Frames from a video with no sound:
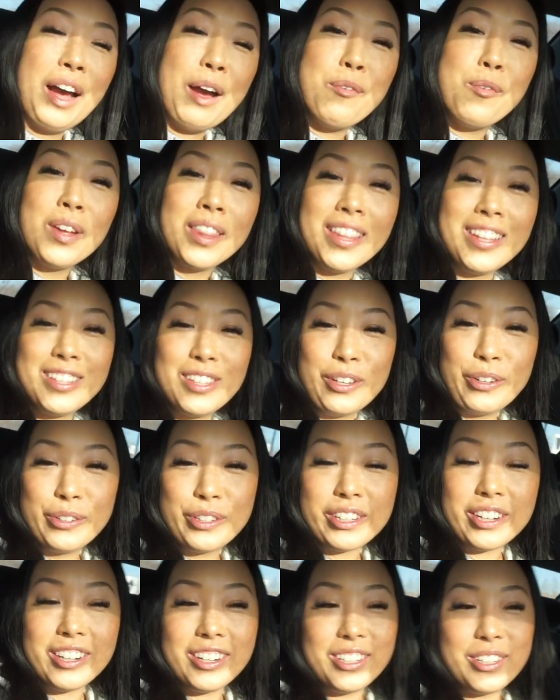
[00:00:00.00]
I'm with these
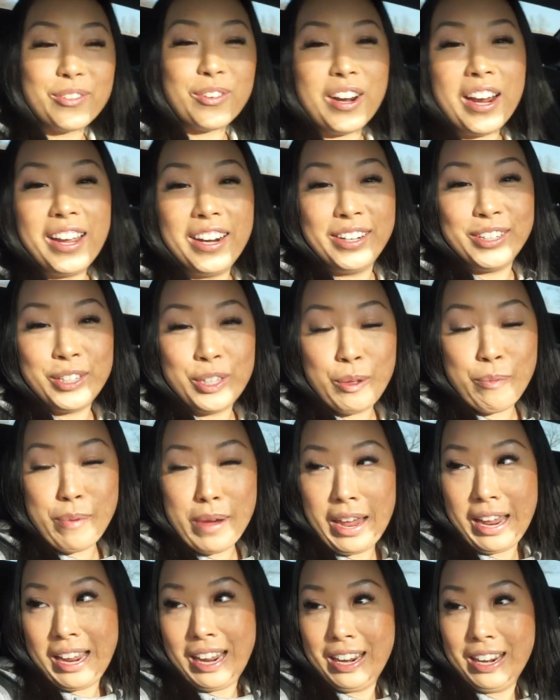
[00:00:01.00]
losers. We're headed to the
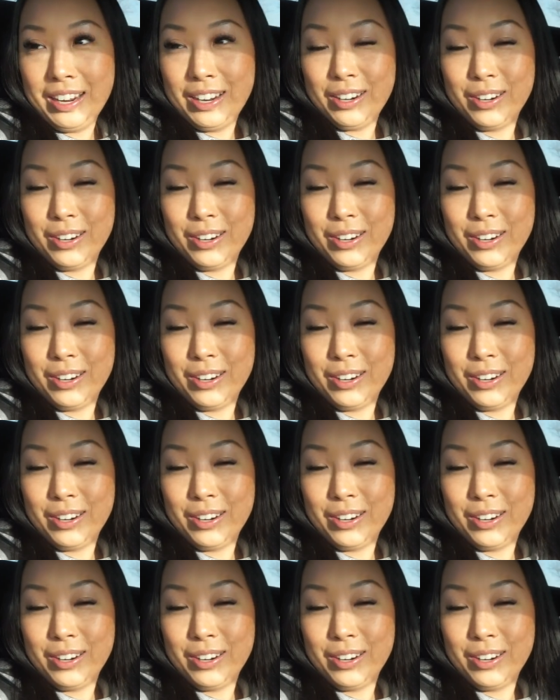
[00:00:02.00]
bay.